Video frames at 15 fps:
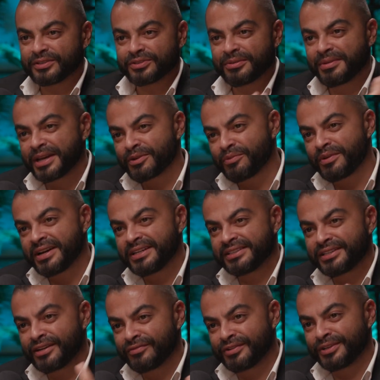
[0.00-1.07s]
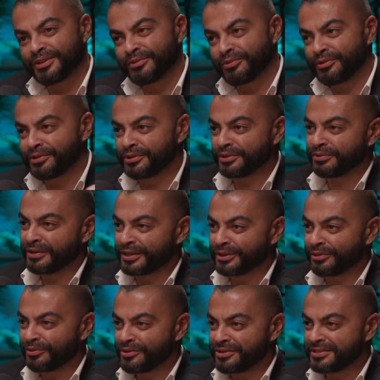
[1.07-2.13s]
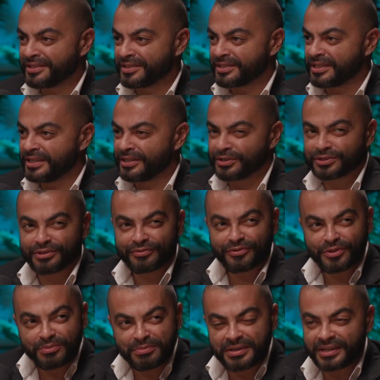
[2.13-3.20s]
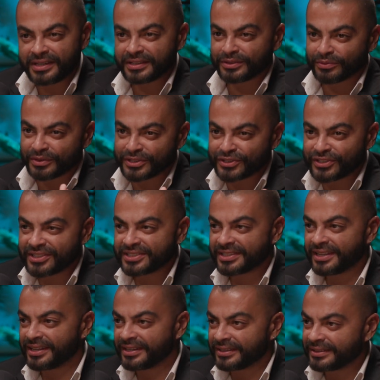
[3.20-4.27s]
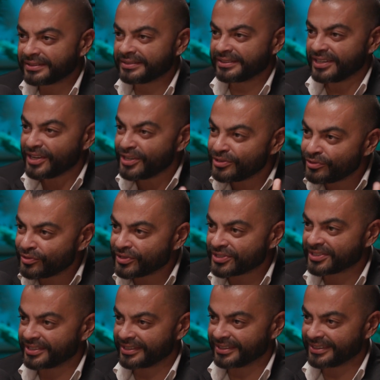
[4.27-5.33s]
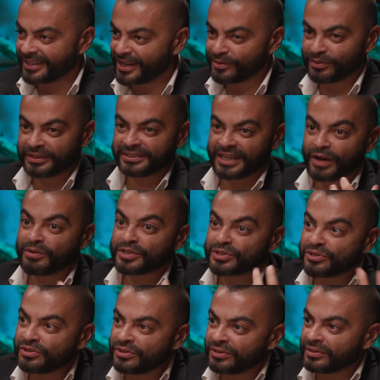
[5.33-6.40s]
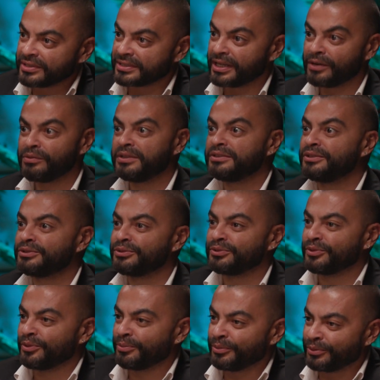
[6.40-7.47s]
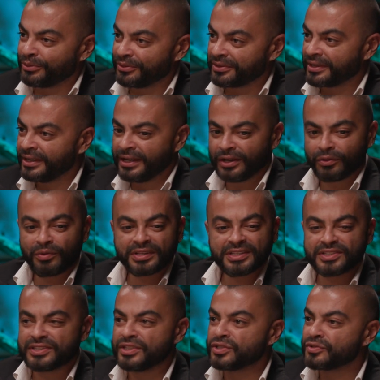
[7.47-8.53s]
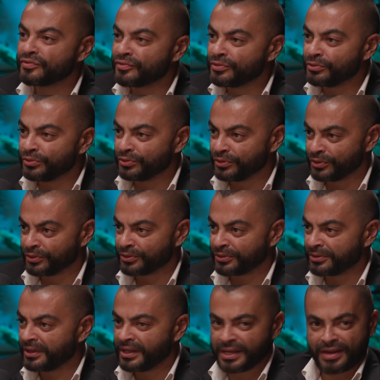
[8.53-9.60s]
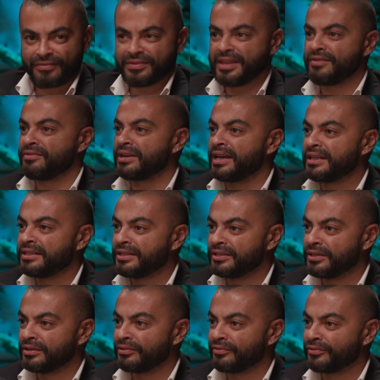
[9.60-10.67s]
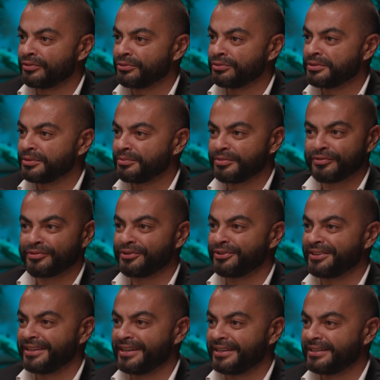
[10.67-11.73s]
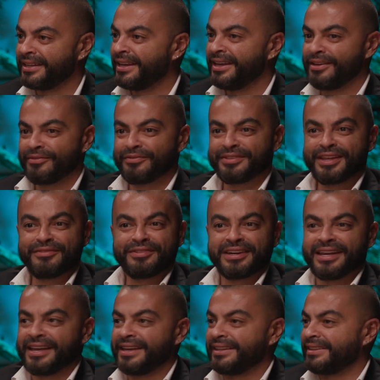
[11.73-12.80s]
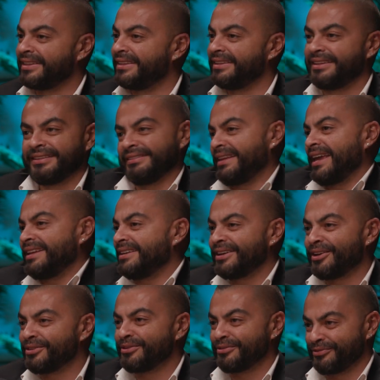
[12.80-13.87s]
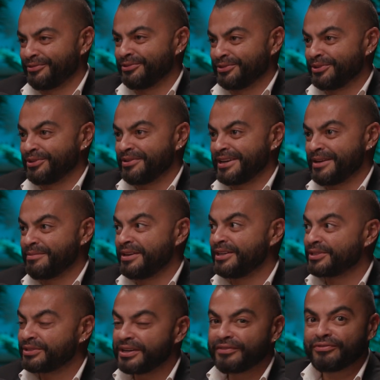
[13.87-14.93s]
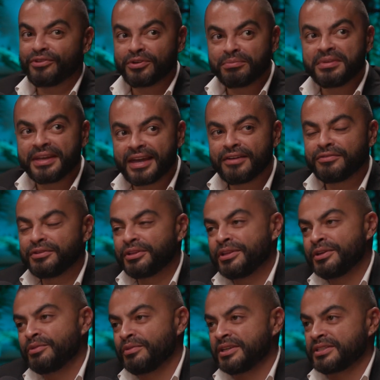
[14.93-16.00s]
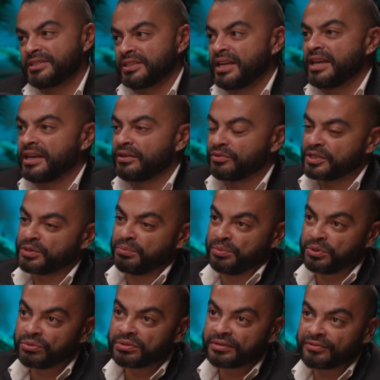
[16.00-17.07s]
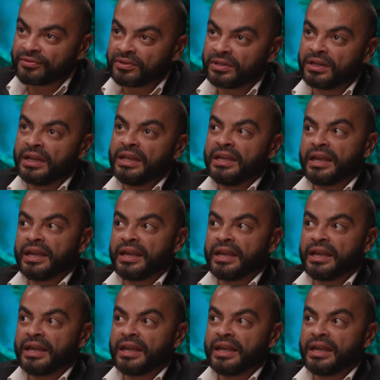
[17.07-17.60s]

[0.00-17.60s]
So I'm like, why travel the world while the world is here? So for me, it was just like interesting. I was curious. I wanted to know more. What is this food? You know, I've never had Indian food before that. I've never had any other food. You know what I mean? So for me, everything was, it was beautiful.